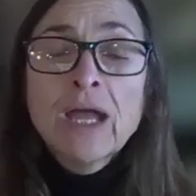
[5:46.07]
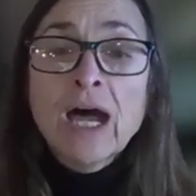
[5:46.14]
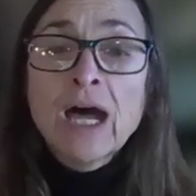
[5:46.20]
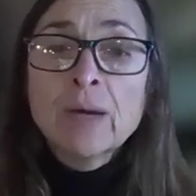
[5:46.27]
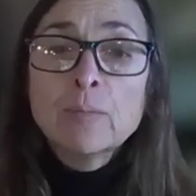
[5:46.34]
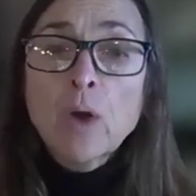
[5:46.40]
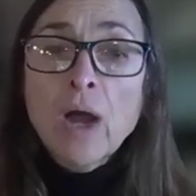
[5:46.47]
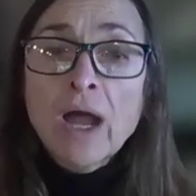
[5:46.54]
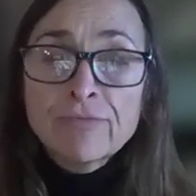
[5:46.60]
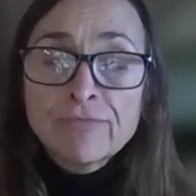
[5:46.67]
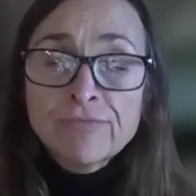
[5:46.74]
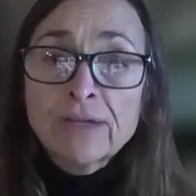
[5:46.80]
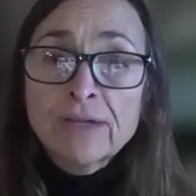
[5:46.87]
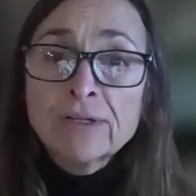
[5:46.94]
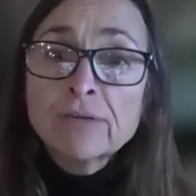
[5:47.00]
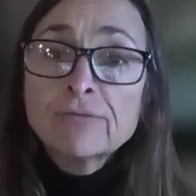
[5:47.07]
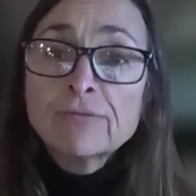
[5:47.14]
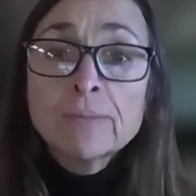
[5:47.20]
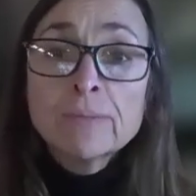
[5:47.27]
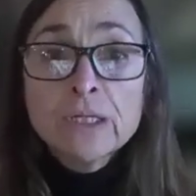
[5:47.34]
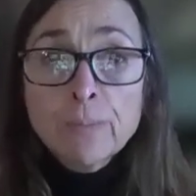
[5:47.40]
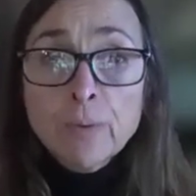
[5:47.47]
I found out
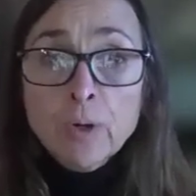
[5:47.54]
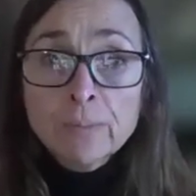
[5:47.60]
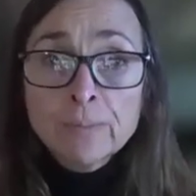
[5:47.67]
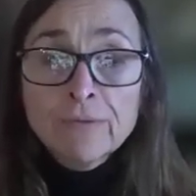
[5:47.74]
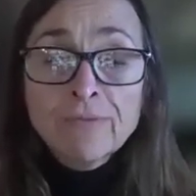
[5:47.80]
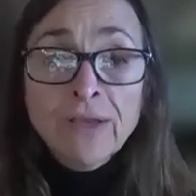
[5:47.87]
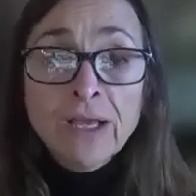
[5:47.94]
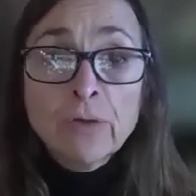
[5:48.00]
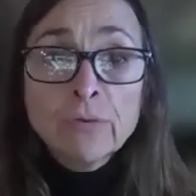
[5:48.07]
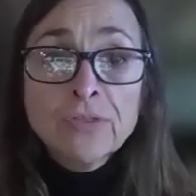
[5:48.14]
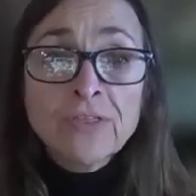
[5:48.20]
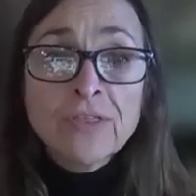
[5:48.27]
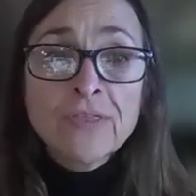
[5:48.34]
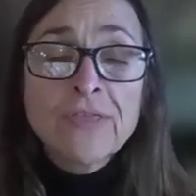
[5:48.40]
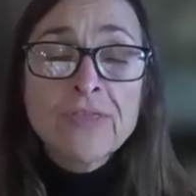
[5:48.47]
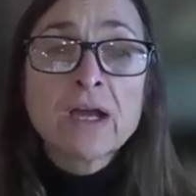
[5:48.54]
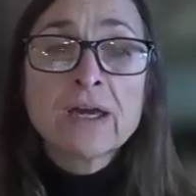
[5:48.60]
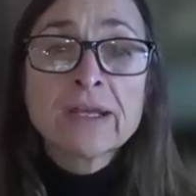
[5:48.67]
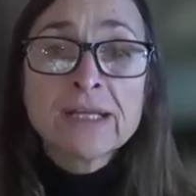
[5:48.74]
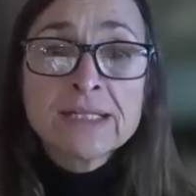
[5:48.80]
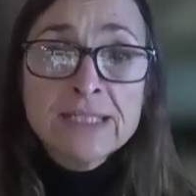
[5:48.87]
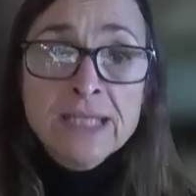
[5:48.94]
from the Department of Health that they
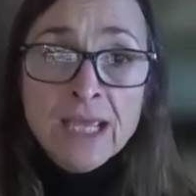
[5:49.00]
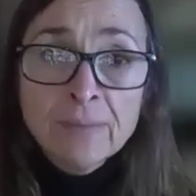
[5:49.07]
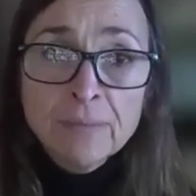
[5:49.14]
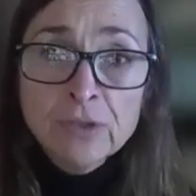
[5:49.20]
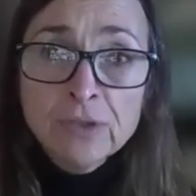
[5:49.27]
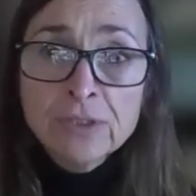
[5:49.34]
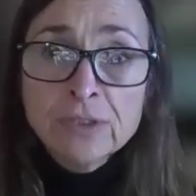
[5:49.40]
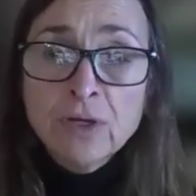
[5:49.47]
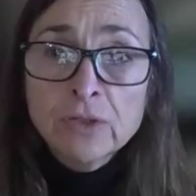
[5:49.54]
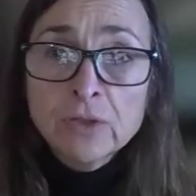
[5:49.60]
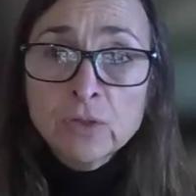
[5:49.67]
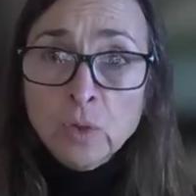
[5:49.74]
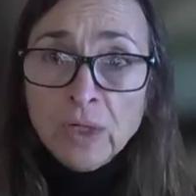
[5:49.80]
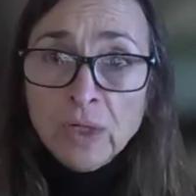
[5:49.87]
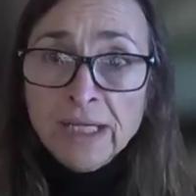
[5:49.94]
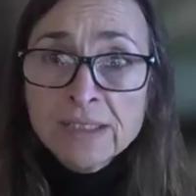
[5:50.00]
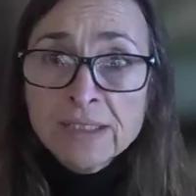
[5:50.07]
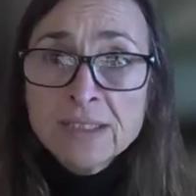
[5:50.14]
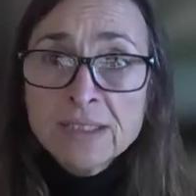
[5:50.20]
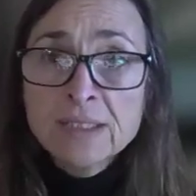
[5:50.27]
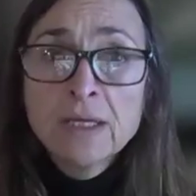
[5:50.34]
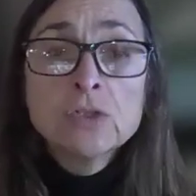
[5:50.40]
got a $10 million
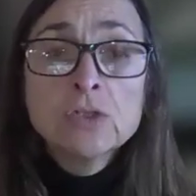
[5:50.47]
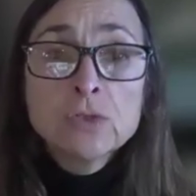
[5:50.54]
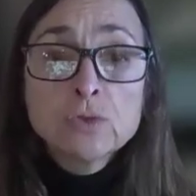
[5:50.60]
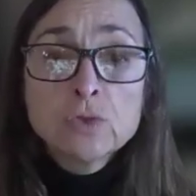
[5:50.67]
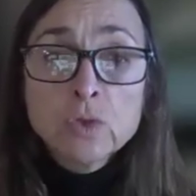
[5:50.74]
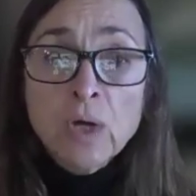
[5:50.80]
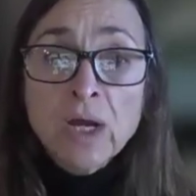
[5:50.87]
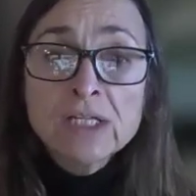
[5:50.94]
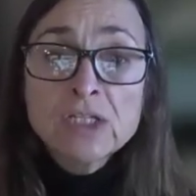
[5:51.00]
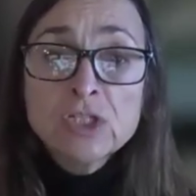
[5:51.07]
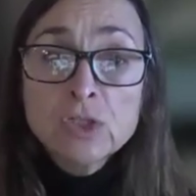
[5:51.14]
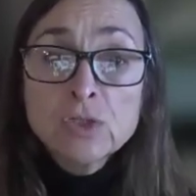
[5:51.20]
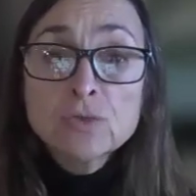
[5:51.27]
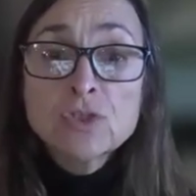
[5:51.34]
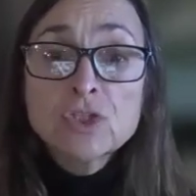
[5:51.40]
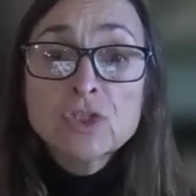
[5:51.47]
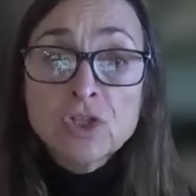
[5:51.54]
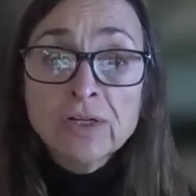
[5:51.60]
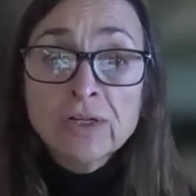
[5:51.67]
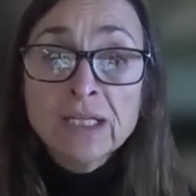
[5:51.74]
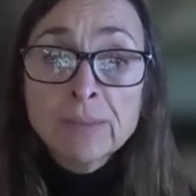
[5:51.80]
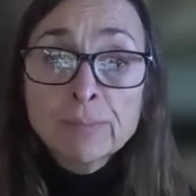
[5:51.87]
grant to try to
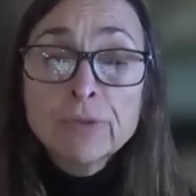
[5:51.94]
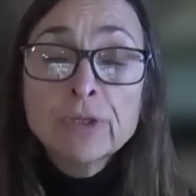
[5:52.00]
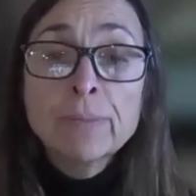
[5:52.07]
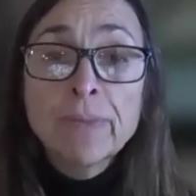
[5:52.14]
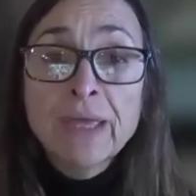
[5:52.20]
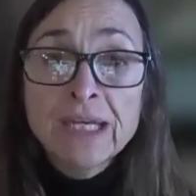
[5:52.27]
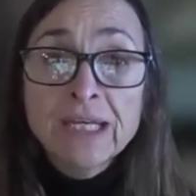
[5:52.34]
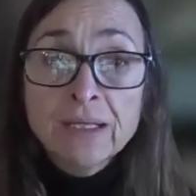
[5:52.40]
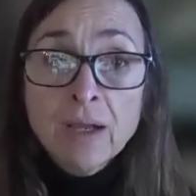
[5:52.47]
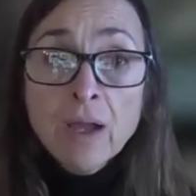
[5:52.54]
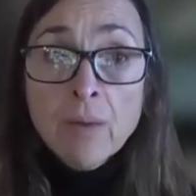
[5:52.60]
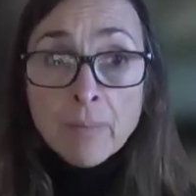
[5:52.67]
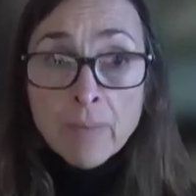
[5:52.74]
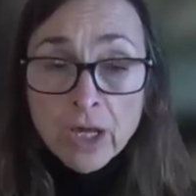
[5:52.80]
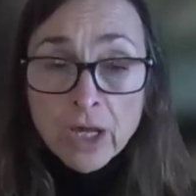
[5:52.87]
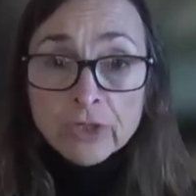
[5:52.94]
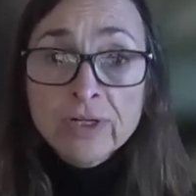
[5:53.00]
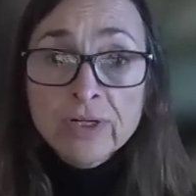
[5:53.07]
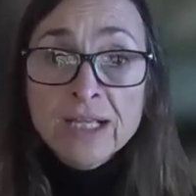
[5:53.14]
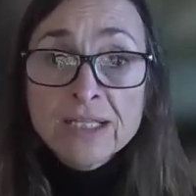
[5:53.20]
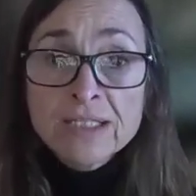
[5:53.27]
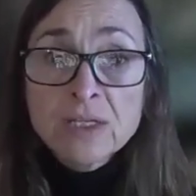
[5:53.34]
start implementing
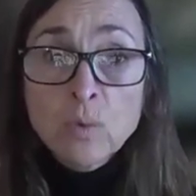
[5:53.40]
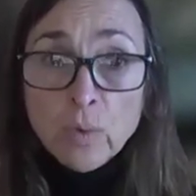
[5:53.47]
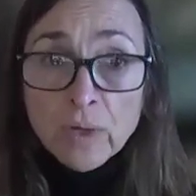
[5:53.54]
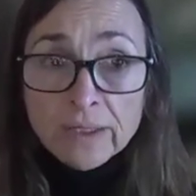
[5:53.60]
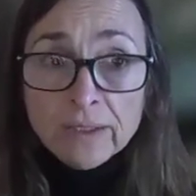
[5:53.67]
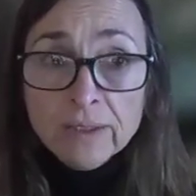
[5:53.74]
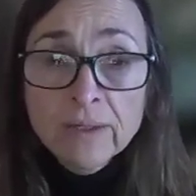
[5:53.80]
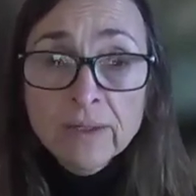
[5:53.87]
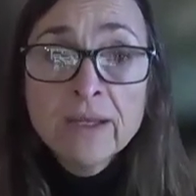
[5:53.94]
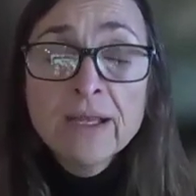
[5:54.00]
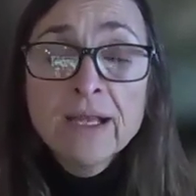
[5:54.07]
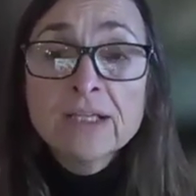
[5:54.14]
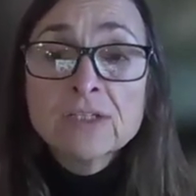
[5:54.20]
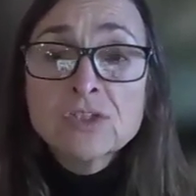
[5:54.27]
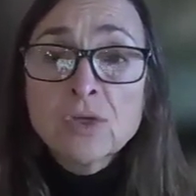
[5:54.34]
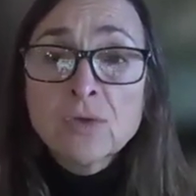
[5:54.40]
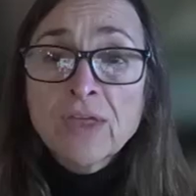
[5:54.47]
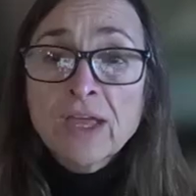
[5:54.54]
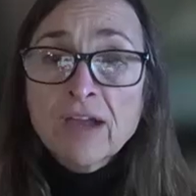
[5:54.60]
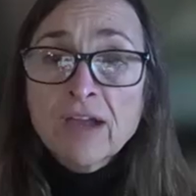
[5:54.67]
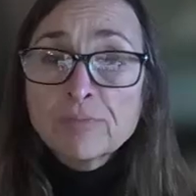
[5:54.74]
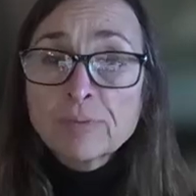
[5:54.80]
modernizing WIC. And so
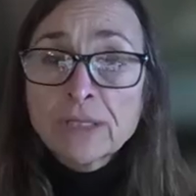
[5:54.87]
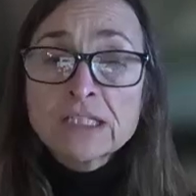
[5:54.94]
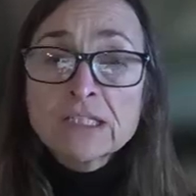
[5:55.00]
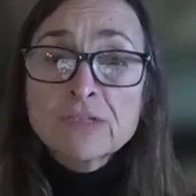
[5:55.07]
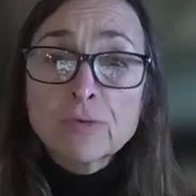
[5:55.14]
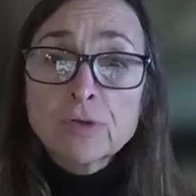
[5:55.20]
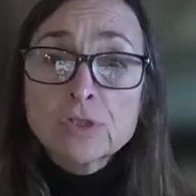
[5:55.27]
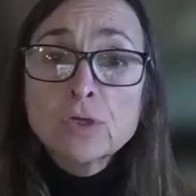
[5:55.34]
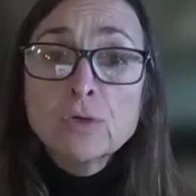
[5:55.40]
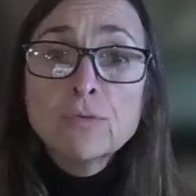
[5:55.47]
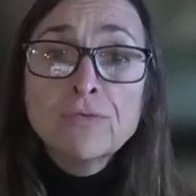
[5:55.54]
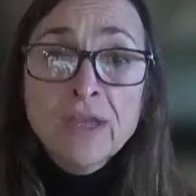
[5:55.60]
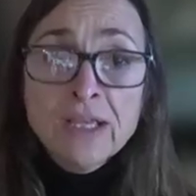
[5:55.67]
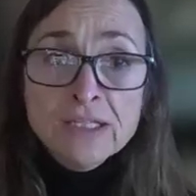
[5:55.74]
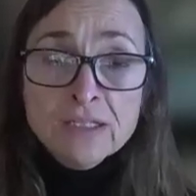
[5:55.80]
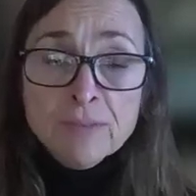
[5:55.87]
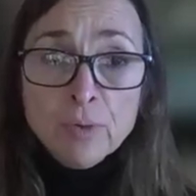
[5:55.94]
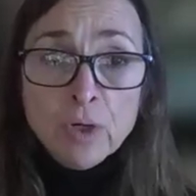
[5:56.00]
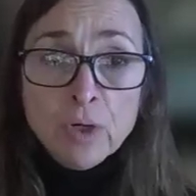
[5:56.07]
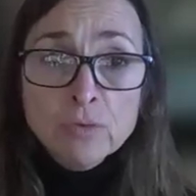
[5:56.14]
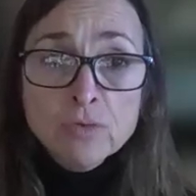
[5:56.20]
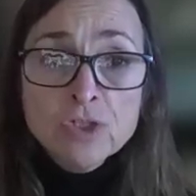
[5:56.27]
they have plans for a 2-phase
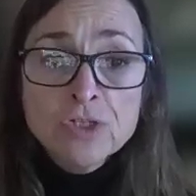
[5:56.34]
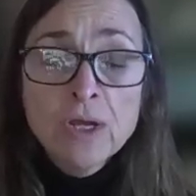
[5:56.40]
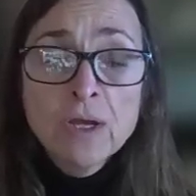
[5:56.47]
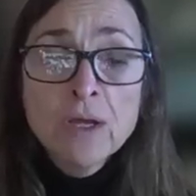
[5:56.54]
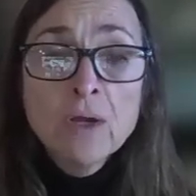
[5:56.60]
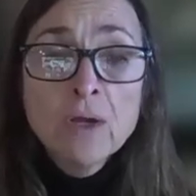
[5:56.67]
approach.